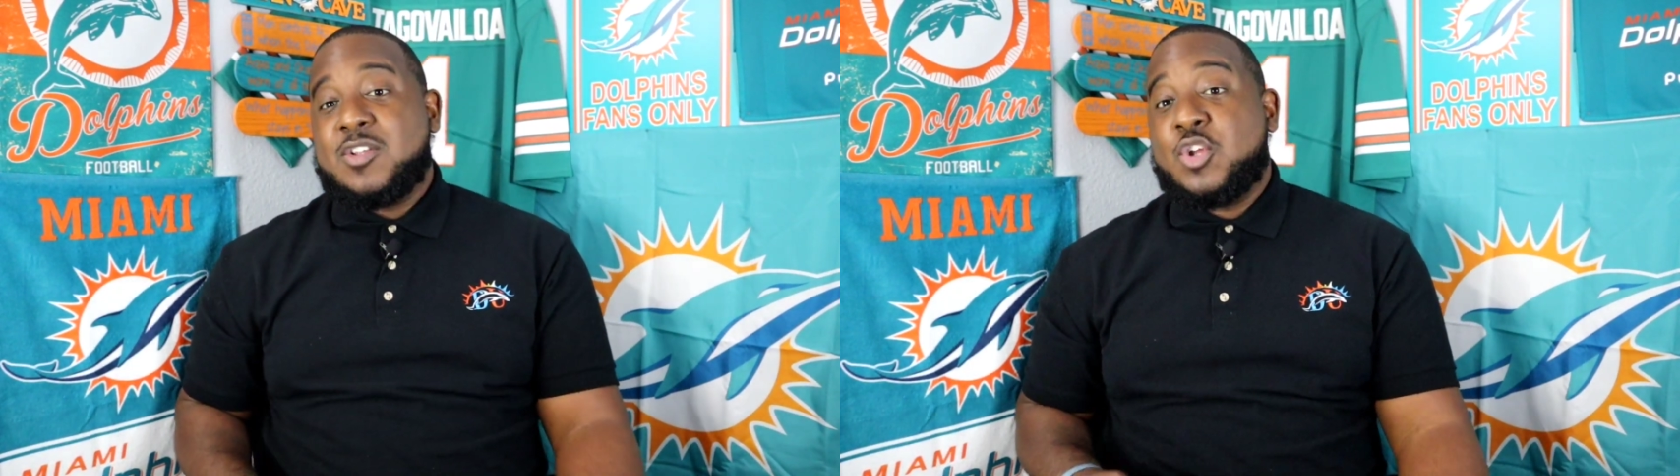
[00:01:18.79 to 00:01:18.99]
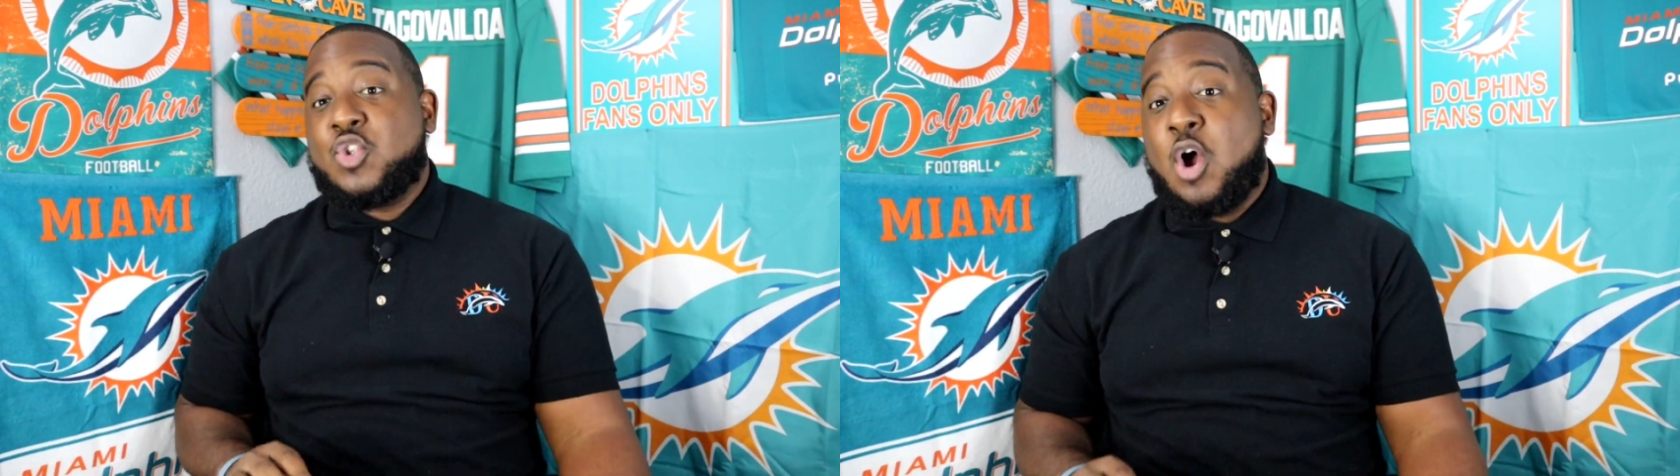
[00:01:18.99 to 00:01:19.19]

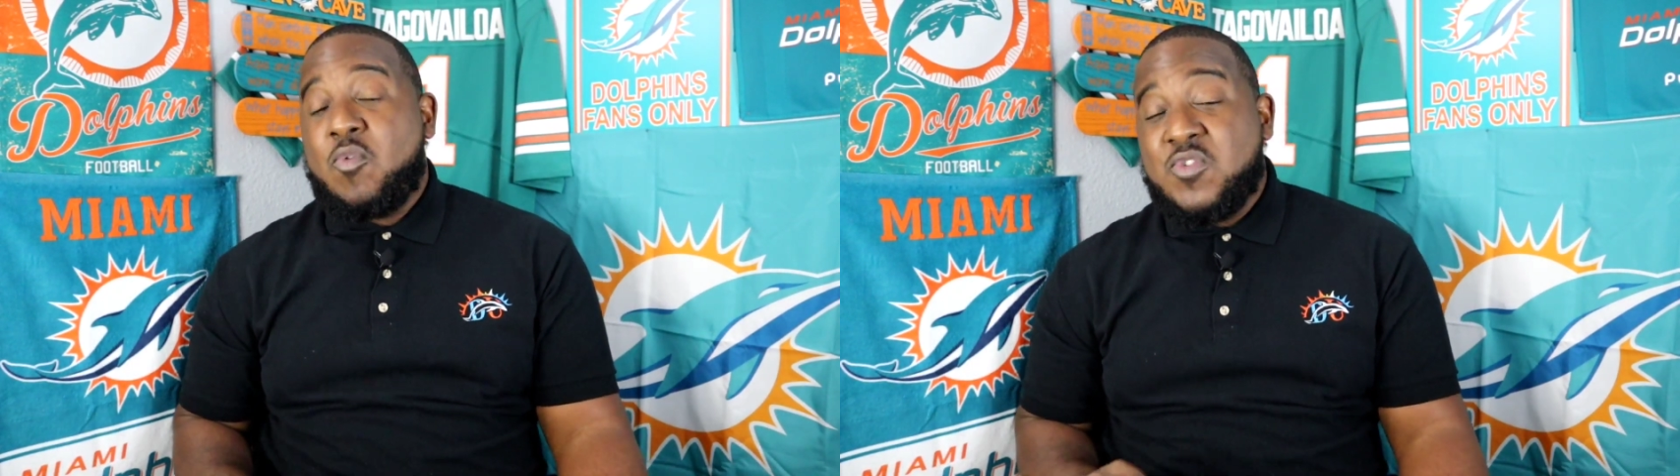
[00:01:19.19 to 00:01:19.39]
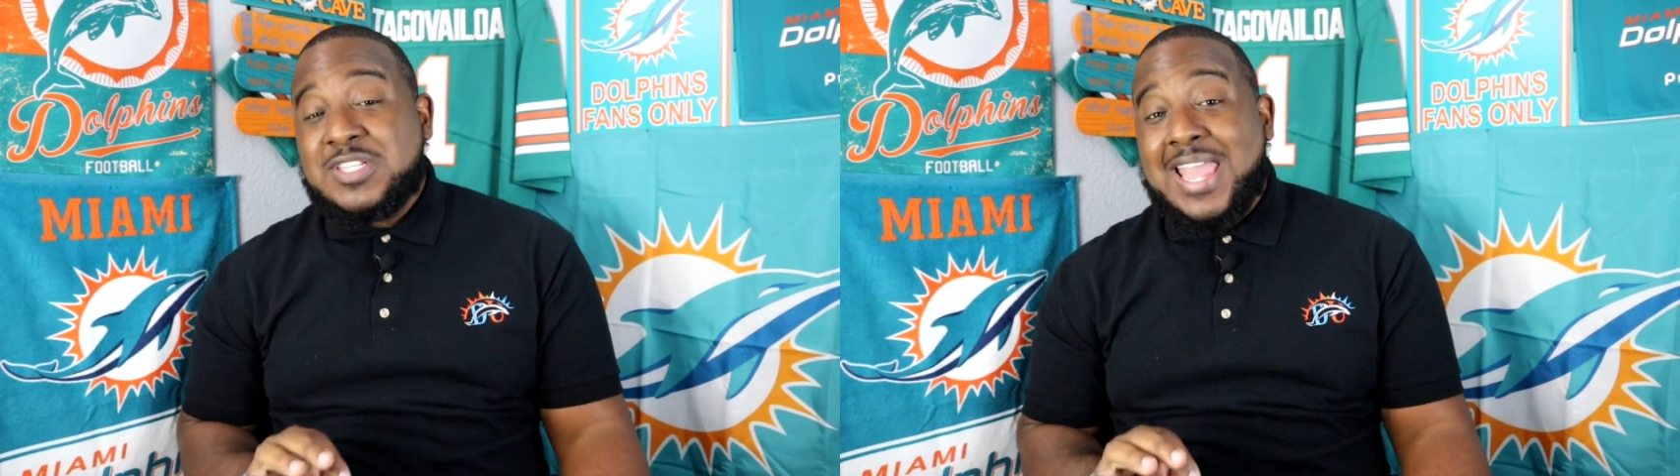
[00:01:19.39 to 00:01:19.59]
The
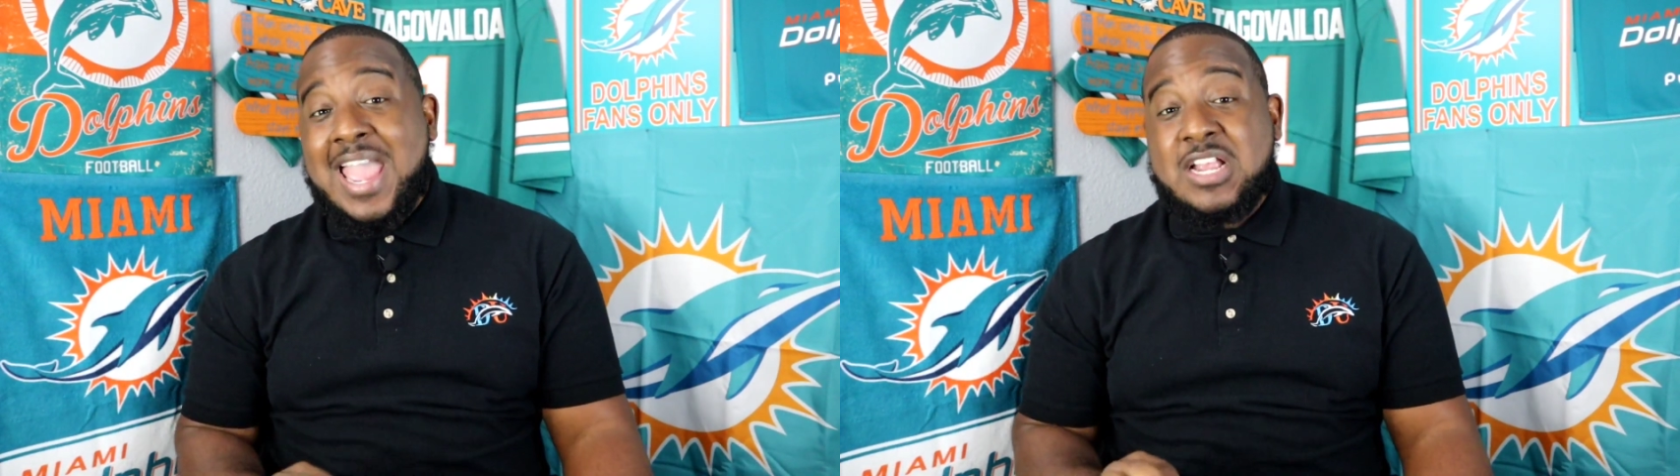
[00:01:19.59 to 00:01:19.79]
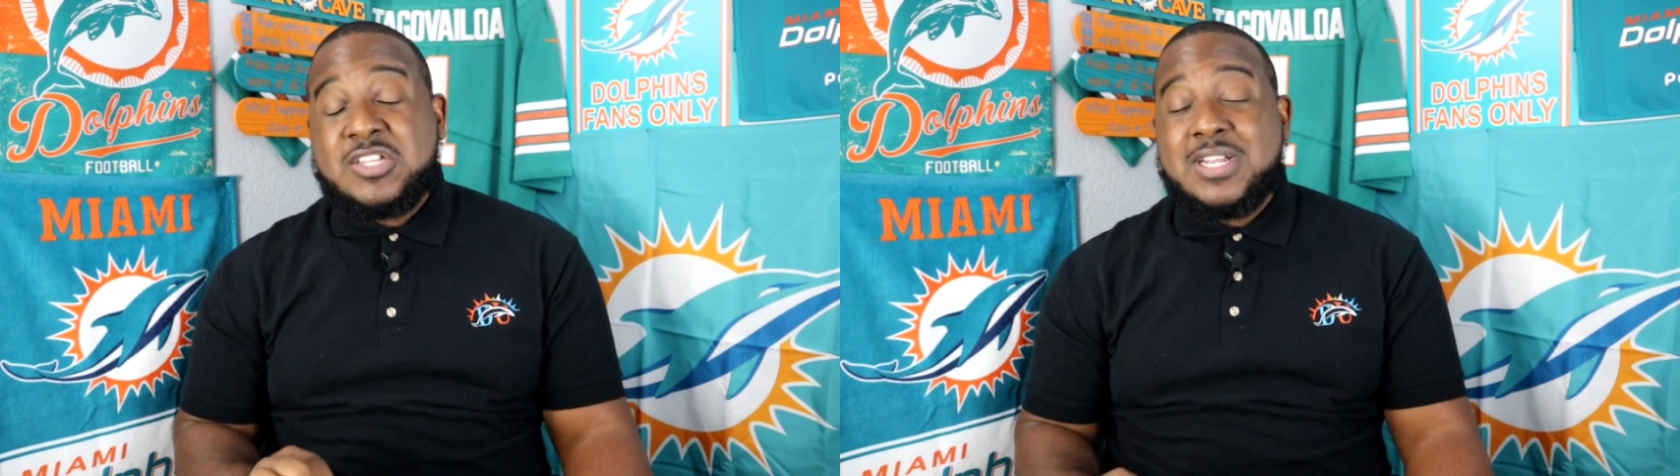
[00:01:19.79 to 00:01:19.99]
Dolphins
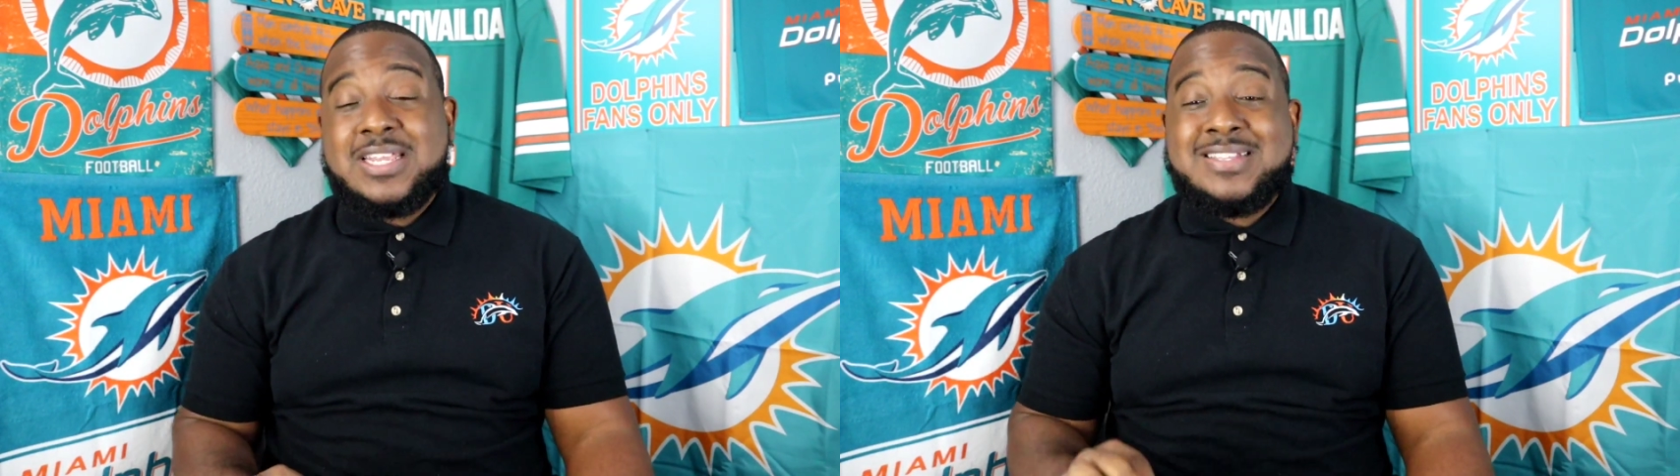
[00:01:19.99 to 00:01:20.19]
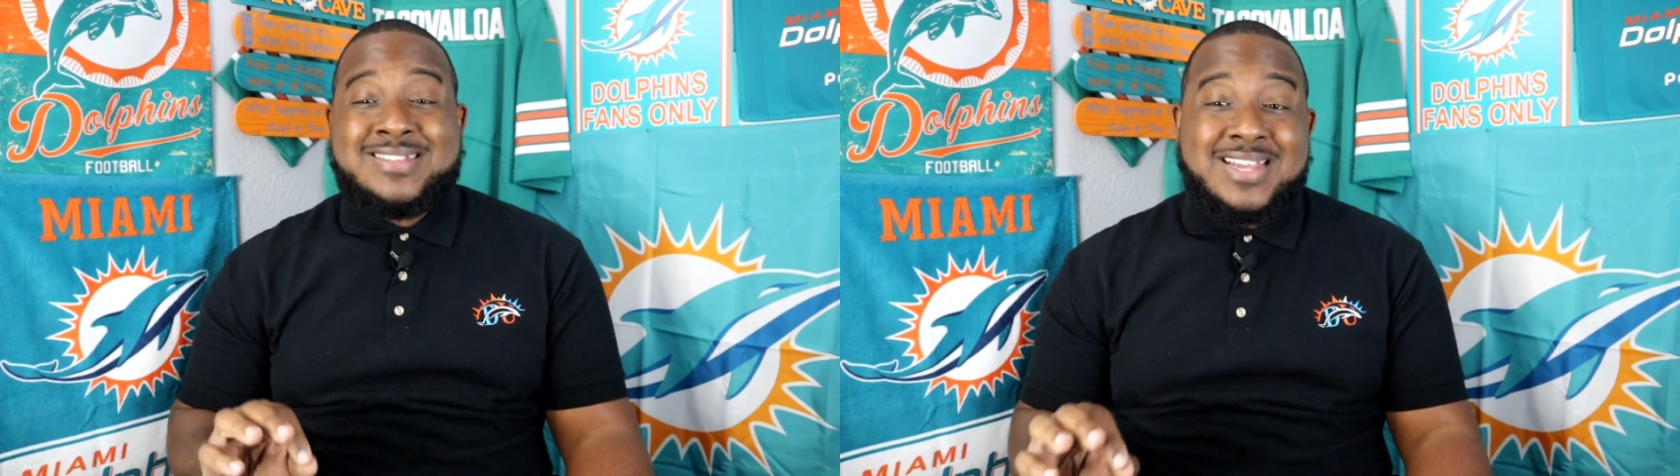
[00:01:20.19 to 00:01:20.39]

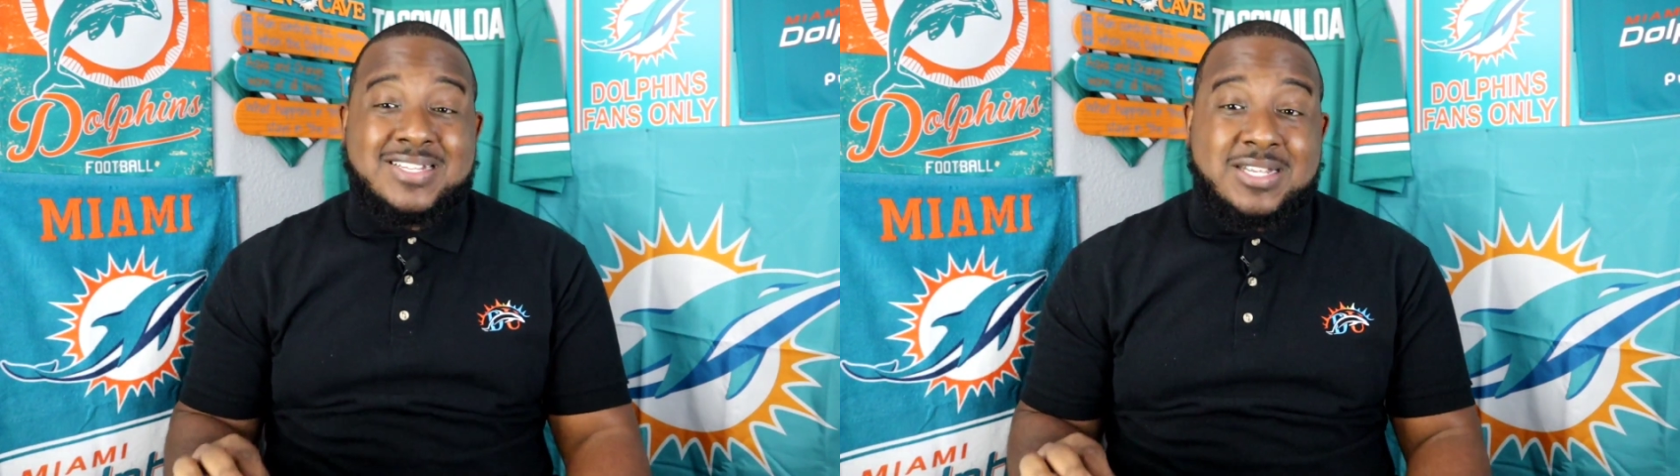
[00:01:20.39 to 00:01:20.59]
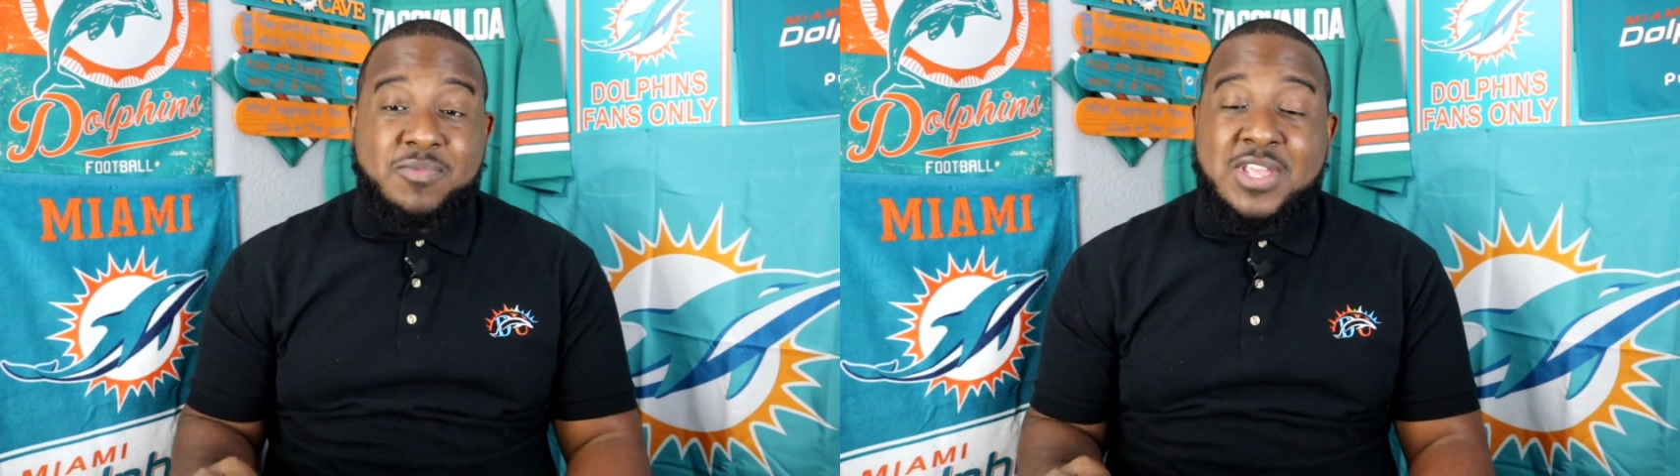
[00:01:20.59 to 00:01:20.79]
actually
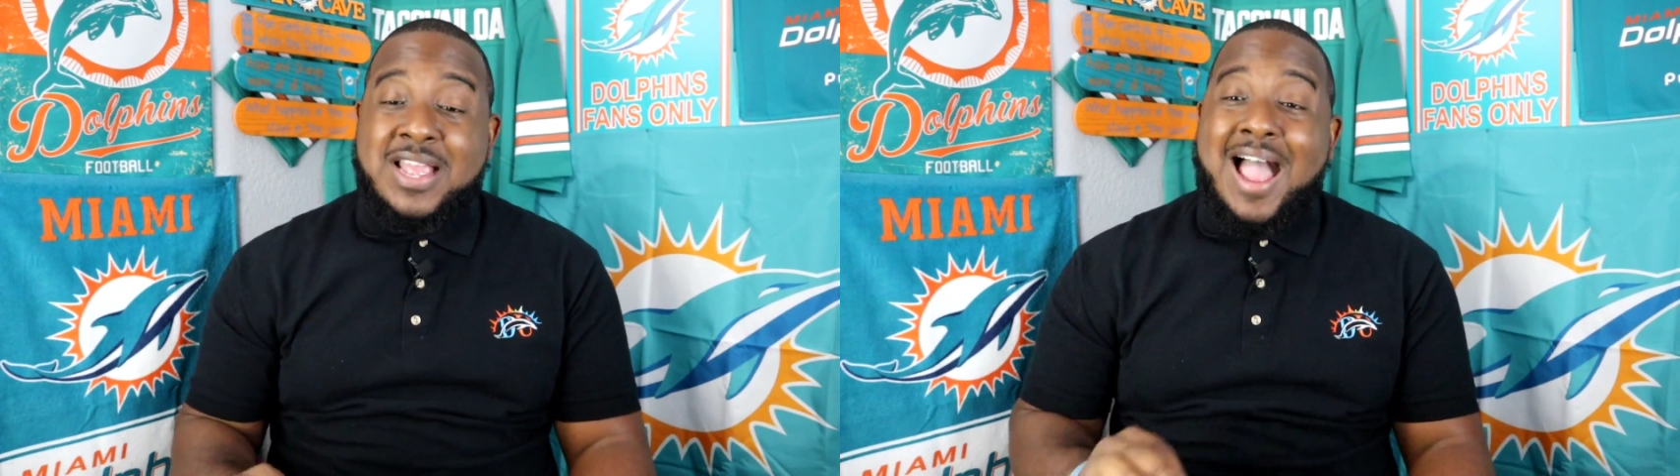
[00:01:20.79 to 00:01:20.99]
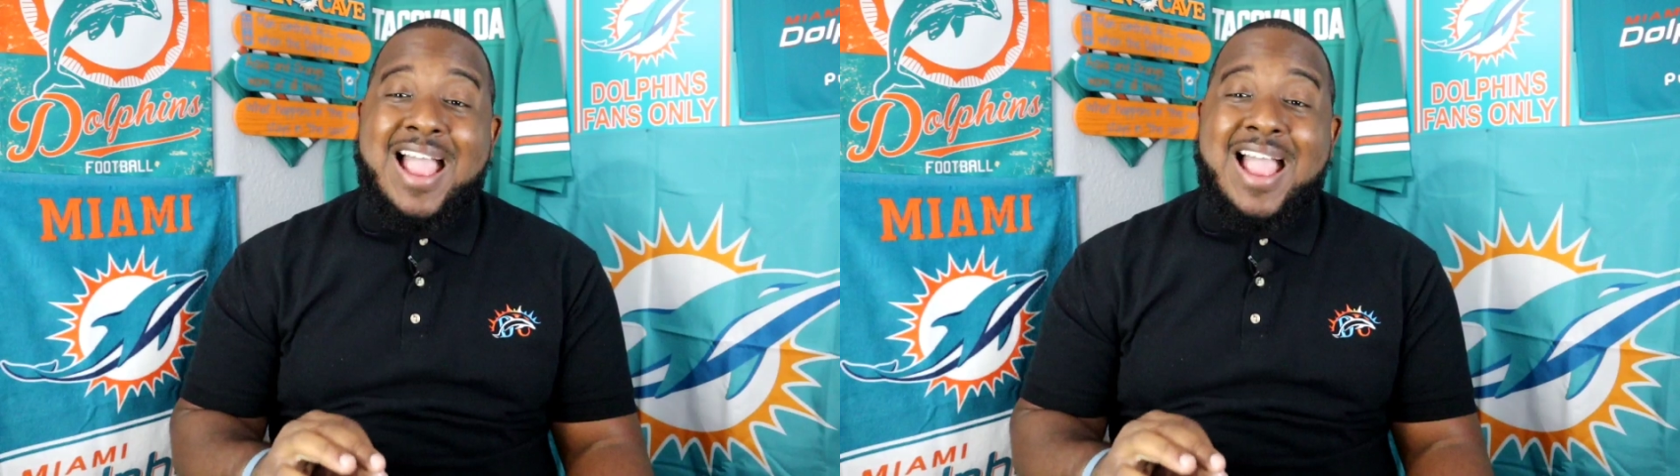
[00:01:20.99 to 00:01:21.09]
did something